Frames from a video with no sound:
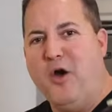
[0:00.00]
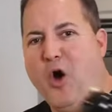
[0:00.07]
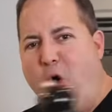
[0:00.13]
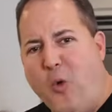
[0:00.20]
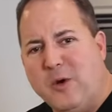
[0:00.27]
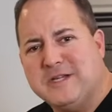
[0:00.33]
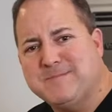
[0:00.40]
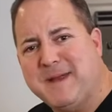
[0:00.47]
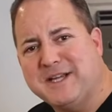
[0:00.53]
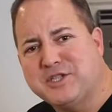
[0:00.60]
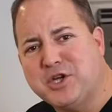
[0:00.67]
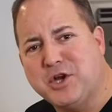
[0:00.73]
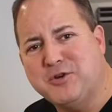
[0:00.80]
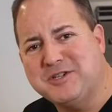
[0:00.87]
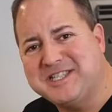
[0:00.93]
Always make
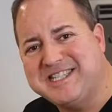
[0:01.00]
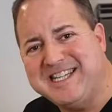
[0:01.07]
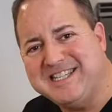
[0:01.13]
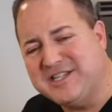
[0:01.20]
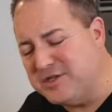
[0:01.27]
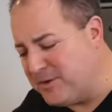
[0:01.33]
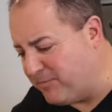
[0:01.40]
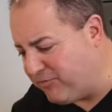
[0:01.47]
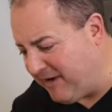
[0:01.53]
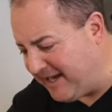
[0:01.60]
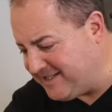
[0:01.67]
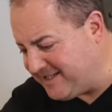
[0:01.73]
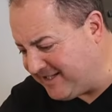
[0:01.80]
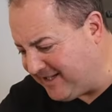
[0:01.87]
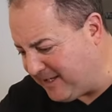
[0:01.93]
sure you season your
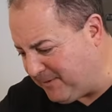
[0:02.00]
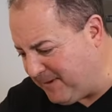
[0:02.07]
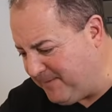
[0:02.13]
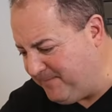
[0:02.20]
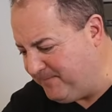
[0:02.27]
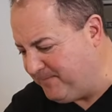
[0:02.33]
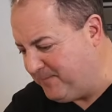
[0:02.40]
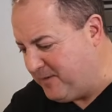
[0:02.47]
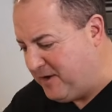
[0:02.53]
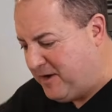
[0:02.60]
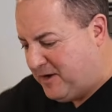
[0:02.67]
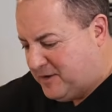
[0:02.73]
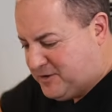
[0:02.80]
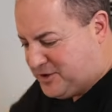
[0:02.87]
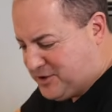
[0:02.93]
braising liquid,
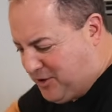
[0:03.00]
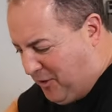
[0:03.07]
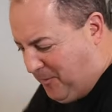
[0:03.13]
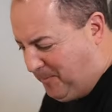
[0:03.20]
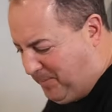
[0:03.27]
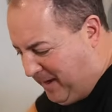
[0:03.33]
salt and